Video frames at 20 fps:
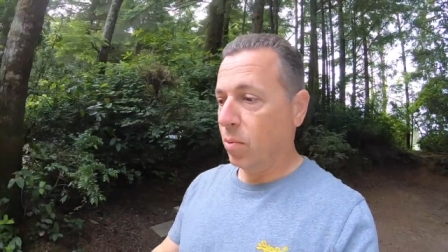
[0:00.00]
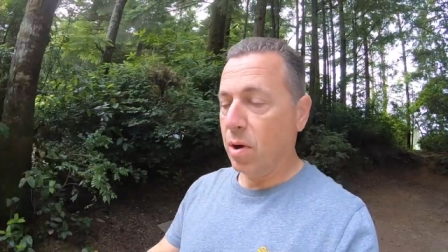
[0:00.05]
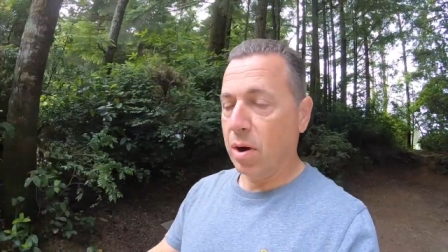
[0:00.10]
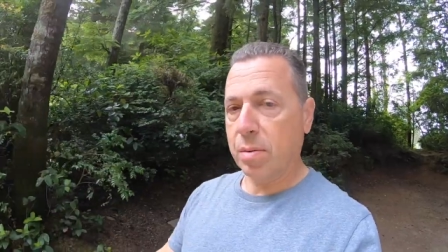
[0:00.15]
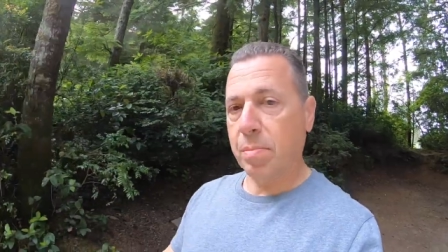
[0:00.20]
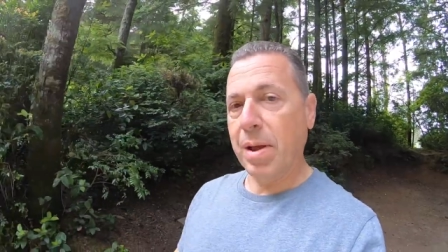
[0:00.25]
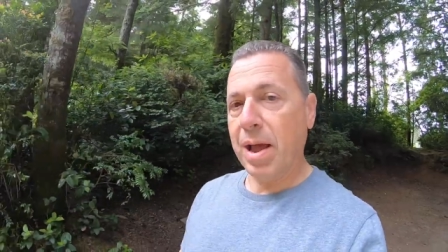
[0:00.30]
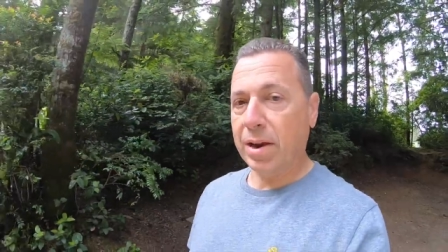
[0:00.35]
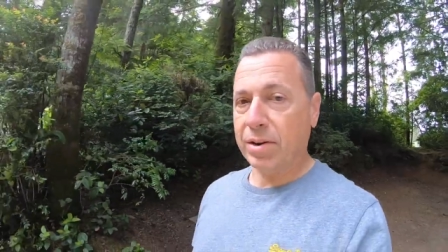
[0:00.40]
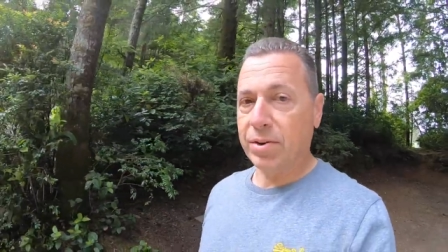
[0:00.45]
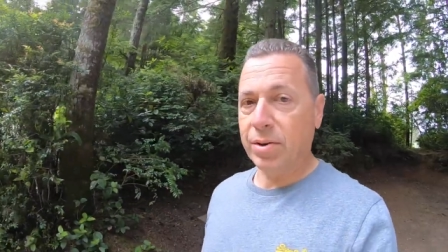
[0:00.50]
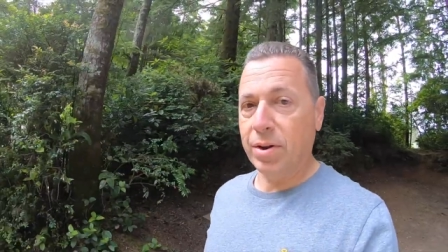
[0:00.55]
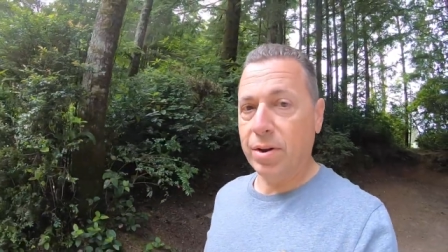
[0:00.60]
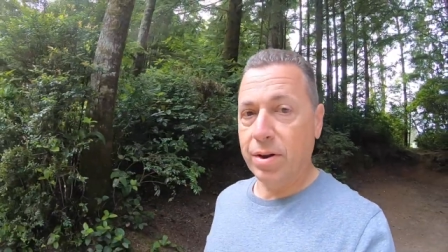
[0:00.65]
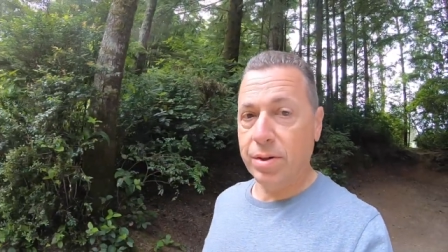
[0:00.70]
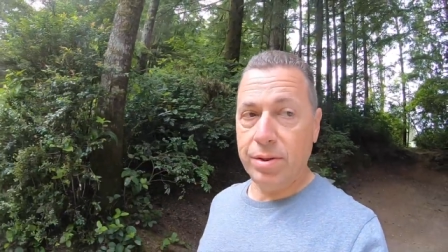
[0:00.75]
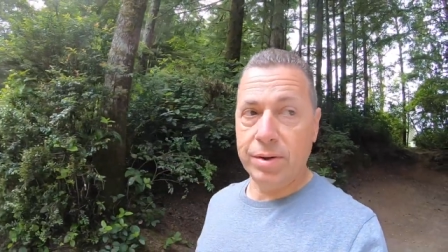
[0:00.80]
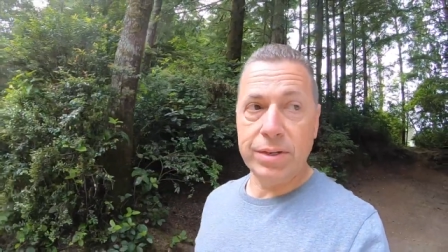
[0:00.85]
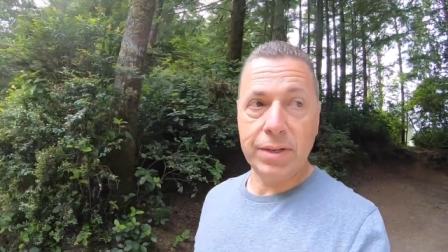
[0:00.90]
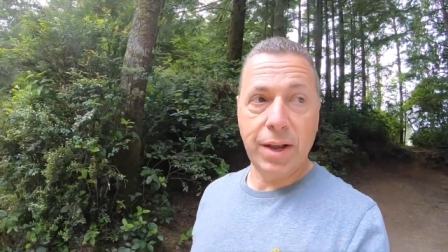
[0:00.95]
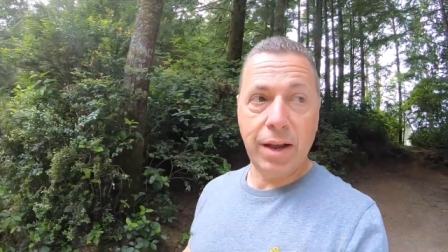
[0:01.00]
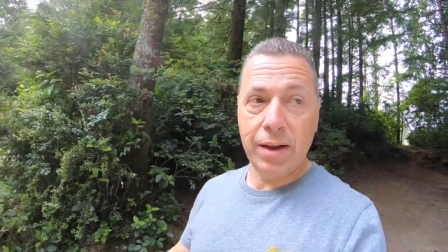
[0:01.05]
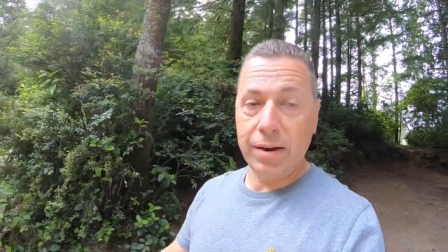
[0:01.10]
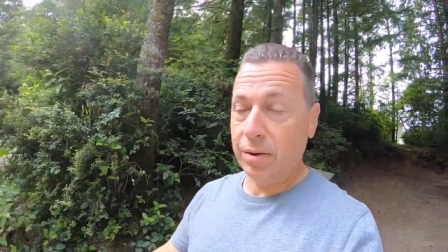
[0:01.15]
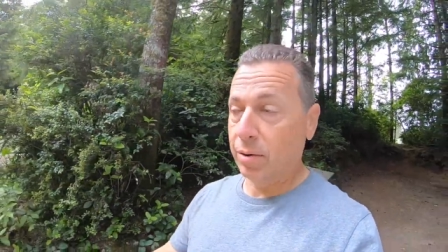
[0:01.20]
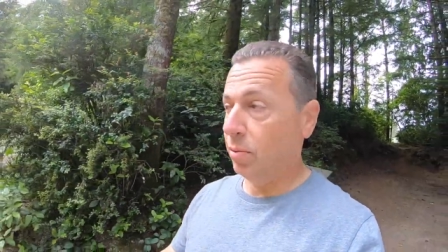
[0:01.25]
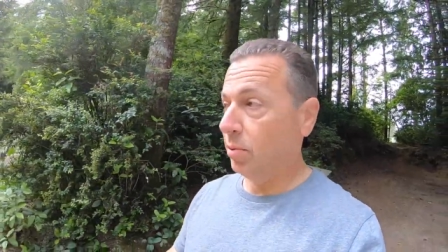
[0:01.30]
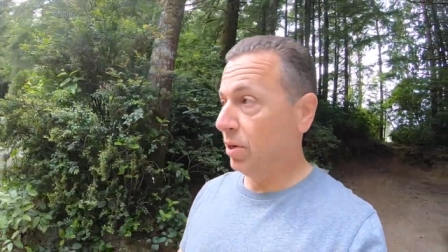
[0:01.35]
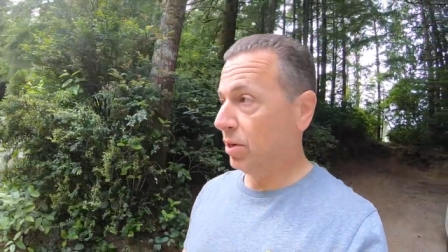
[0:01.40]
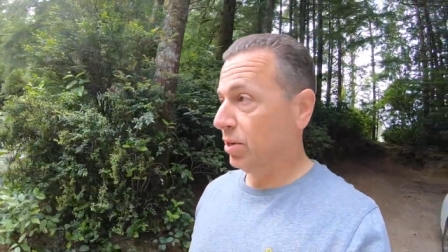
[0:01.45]
walk back to our other
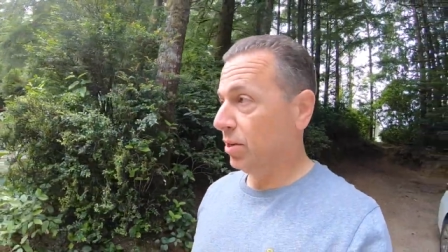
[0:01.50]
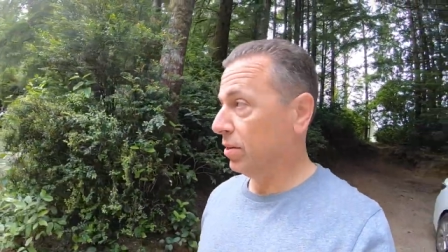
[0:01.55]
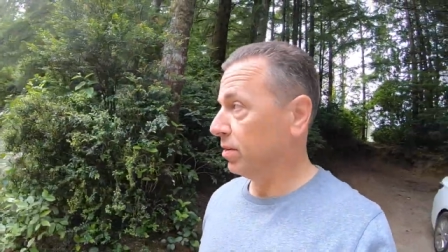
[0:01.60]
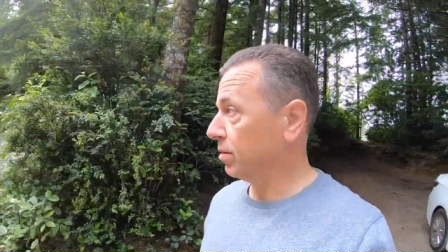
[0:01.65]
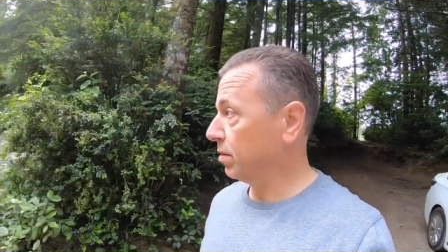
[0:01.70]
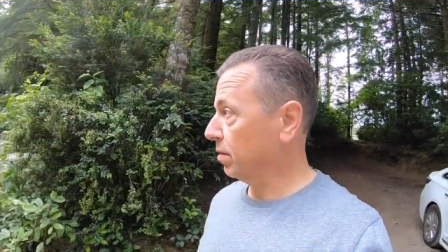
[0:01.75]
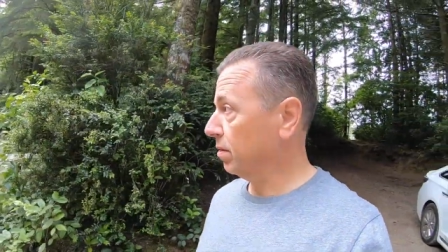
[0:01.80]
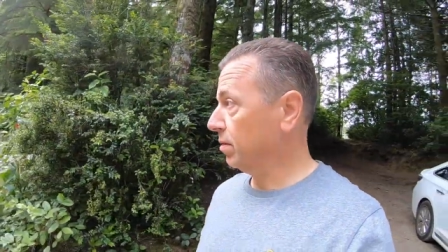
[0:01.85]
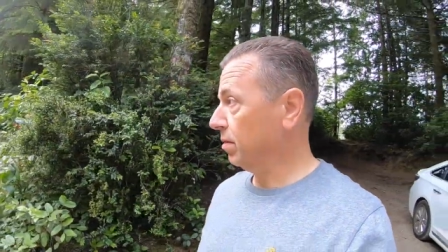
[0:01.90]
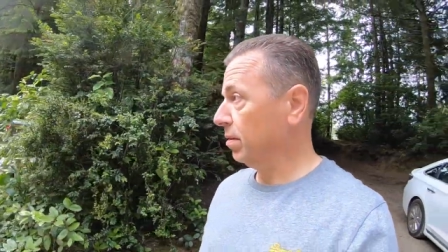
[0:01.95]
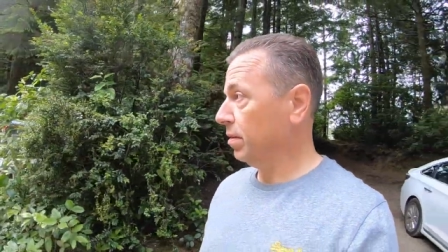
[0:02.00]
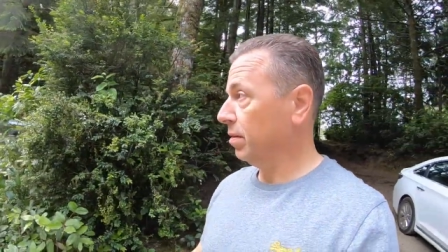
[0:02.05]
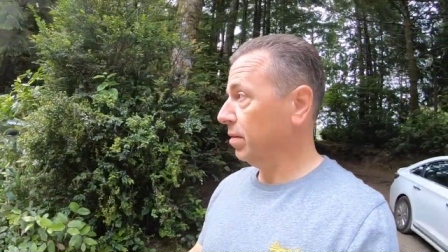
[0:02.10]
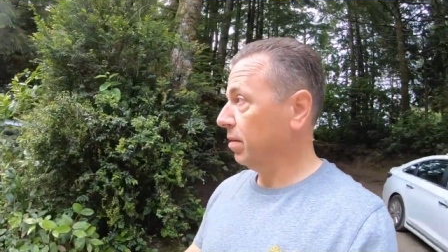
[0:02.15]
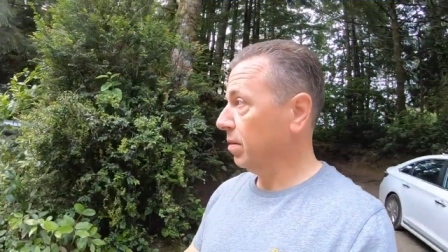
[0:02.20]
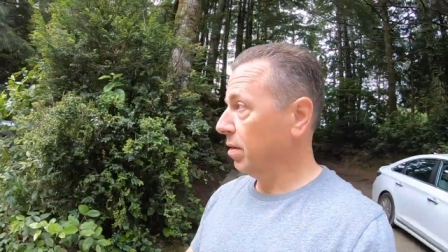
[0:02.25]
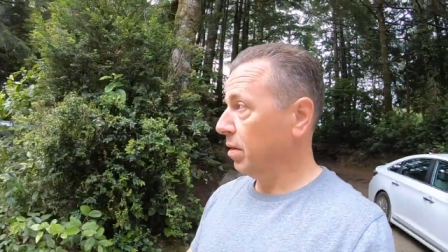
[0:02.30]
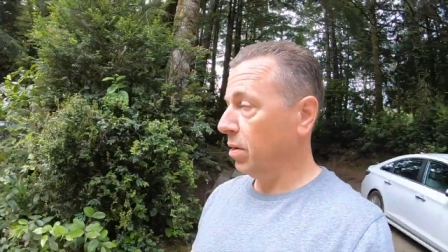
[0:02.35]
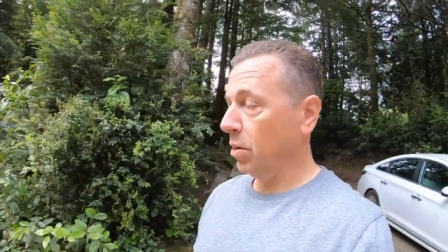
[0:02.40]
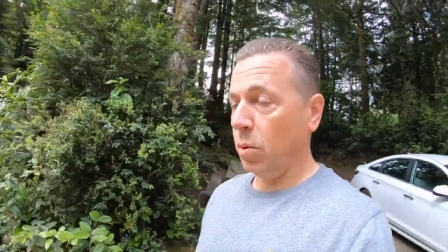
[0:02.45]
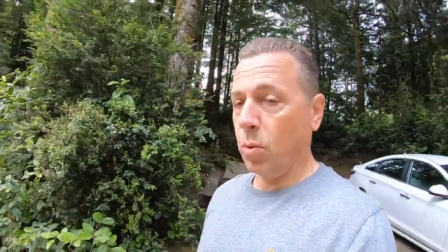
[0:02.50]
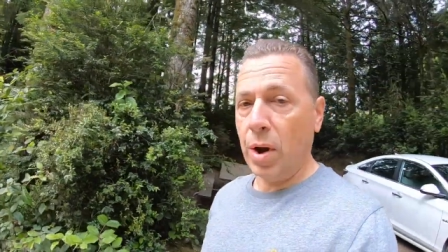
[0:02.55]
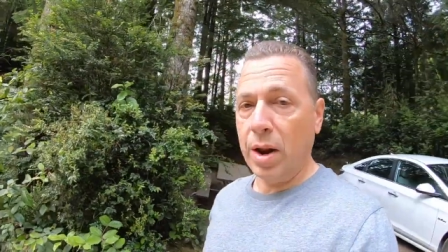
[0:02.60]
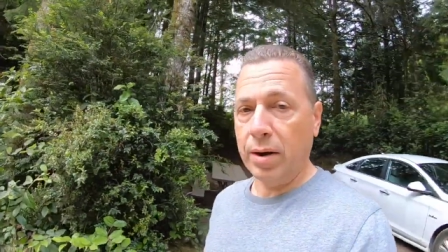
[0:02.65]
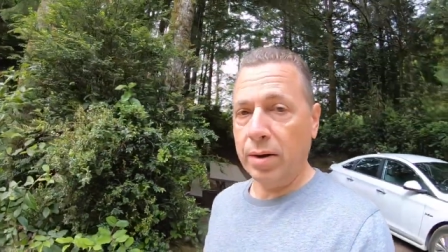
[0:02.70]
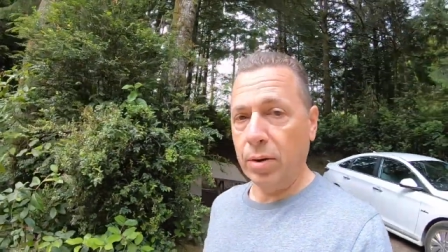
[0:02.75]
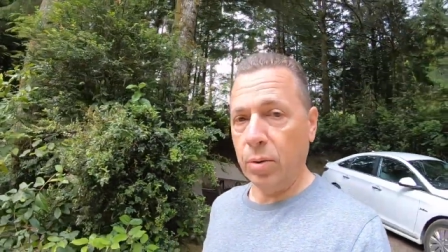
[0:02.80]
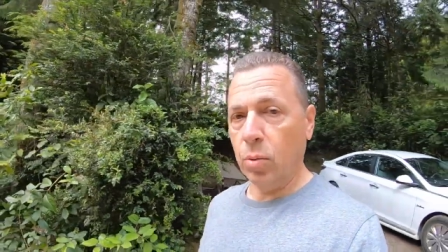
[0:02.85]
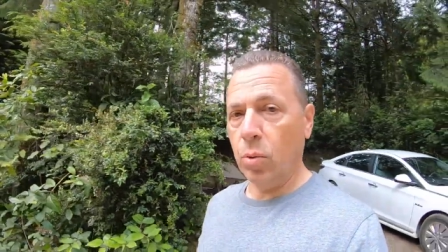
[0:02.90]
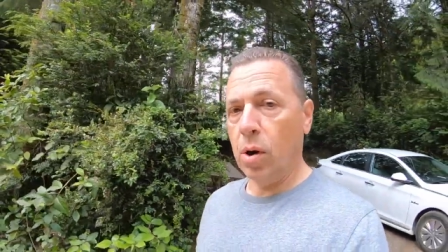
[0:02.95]
site, which is
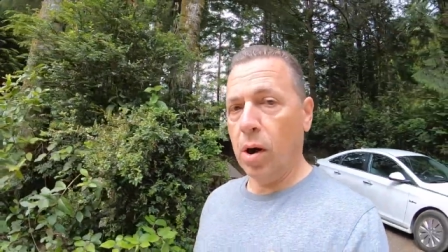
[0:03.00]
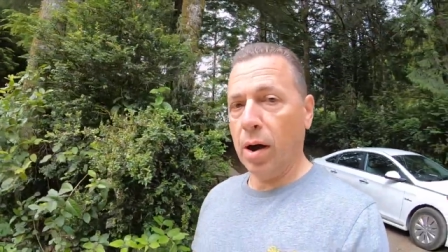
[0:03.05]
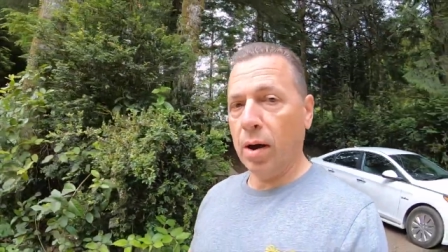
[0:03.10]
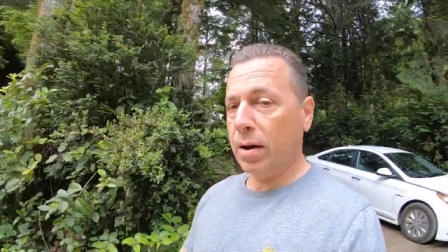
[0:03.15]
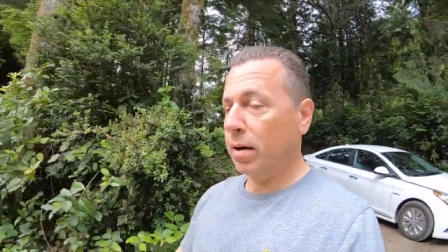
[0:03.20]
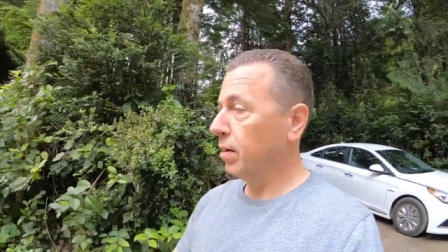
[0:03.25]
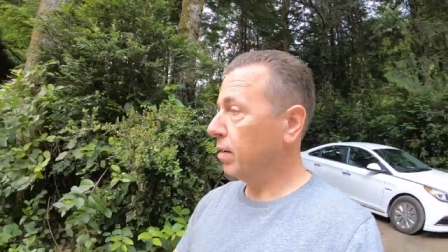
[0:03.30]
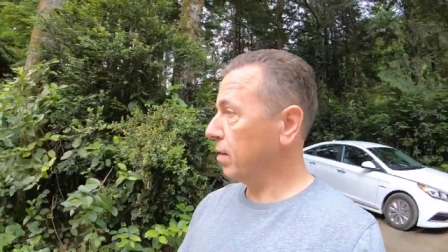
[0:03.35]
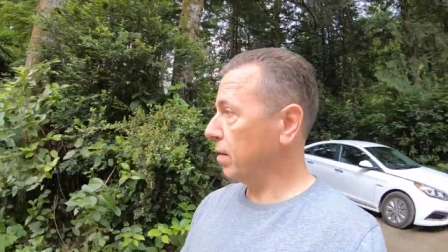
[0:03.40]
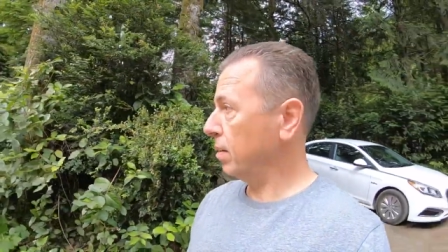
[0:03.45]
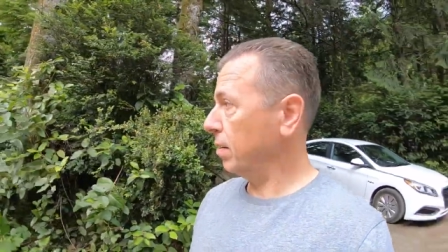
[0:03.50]
quite a little walk.